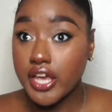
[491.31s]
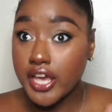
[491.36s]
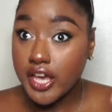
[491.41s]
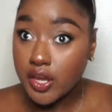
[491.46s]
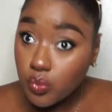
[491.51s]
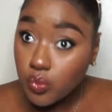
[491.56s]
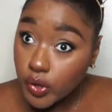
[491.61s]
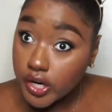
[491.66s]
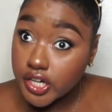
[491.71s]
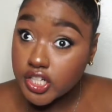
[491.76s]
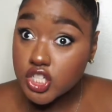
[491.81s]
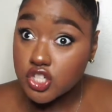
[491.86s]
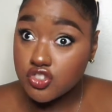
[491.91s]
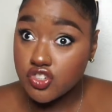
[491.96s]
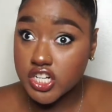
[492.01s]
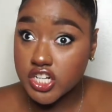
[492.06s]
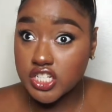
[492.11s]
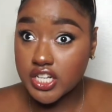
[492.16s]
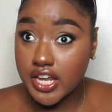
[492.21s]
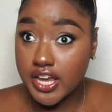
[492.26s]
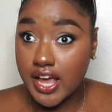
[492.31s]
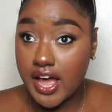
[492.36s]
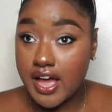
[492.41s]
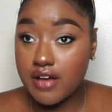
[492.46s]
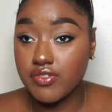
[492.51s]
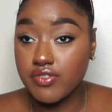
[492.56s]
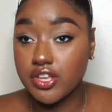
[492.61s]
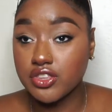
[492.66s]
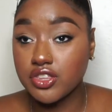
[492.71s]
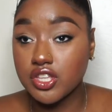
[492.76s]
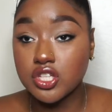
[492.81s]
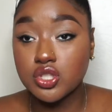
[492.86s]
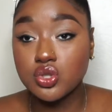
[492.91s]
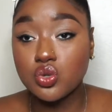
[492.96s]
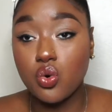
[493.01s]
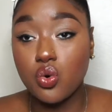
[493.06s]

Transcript: and wear stretch like I have like this,